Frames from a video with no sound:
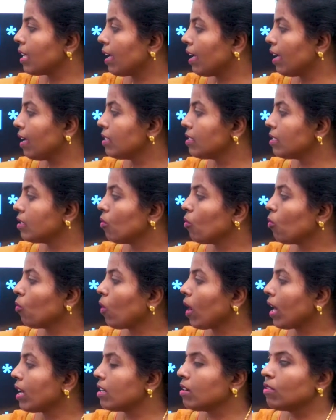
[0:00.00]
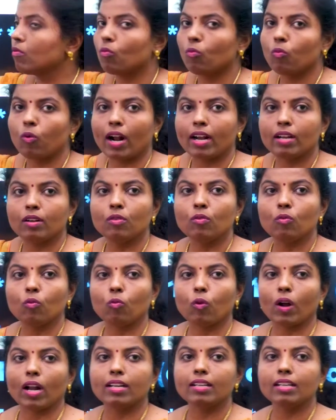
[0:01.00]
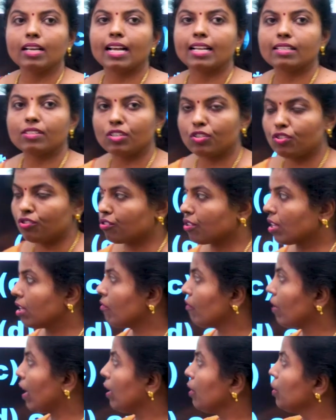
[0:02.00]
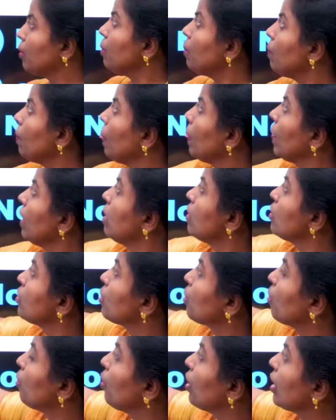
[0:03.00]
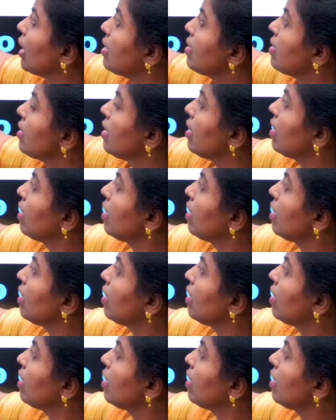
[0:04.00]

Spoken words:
as 1, 1, 1 as a string value. So you can see